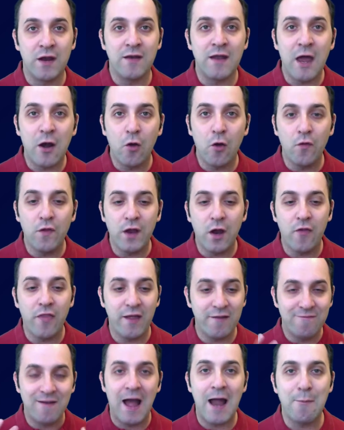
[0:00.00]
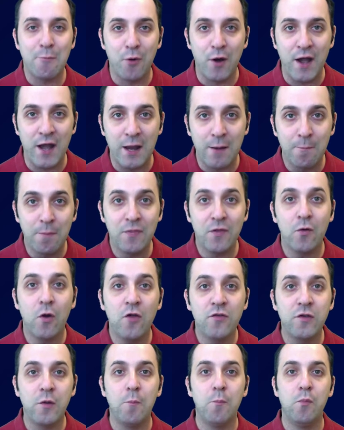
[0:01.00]
not only are they vibrating, but they're
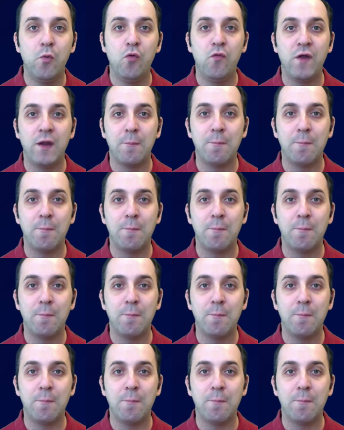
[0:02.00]
also moving